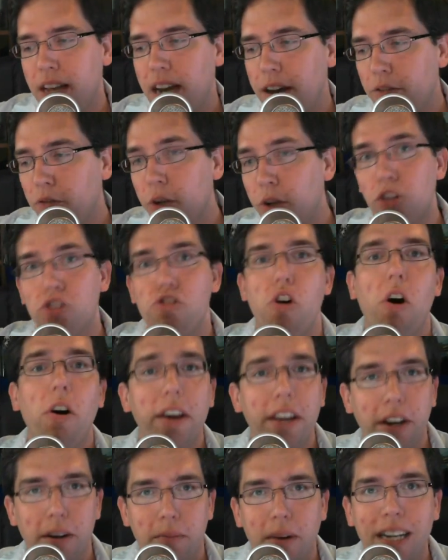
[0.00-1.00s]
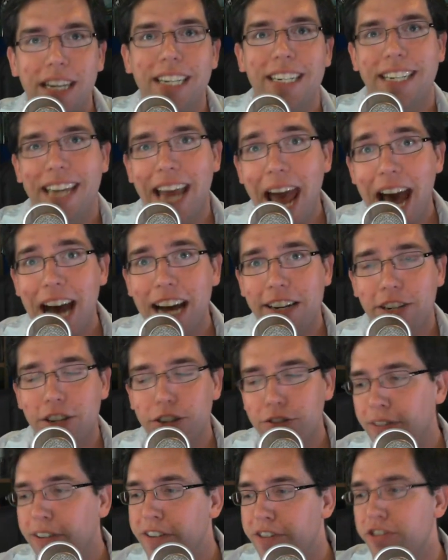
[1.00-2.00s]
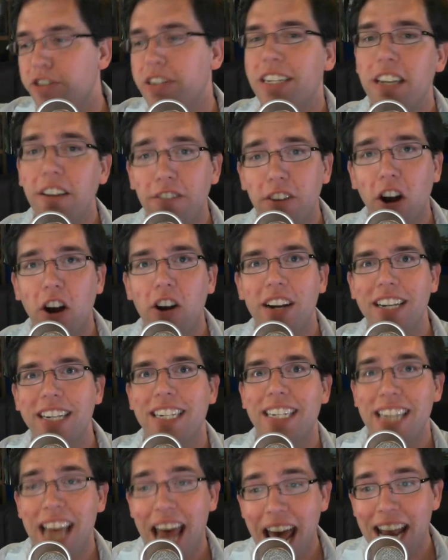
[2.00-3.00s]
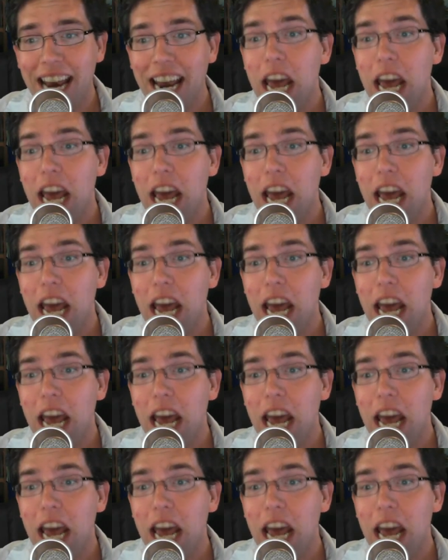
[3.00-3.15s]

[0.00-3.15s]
withdrawing your money as cash, if you choose a gift card instead,